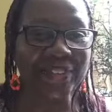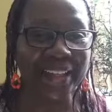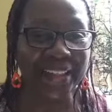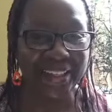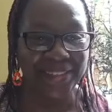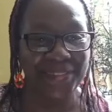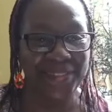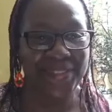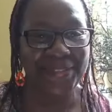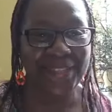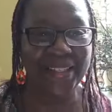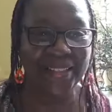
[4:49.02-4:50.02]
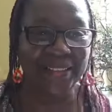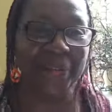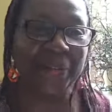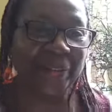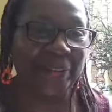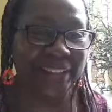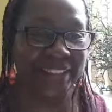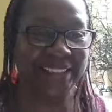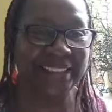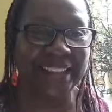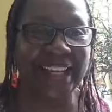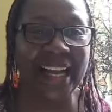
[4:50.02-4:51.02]
by giving you a little
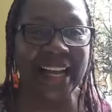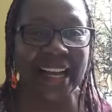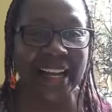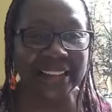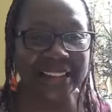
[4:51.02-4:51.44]
cushion uh,